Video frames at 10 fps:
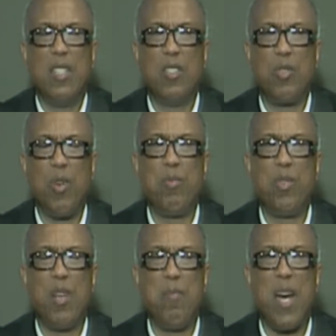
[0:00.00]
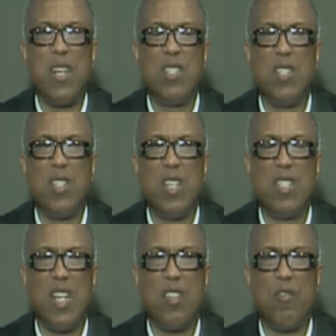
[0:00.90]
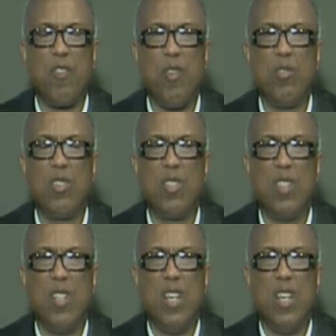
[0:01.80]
The scripture admonishes us that the first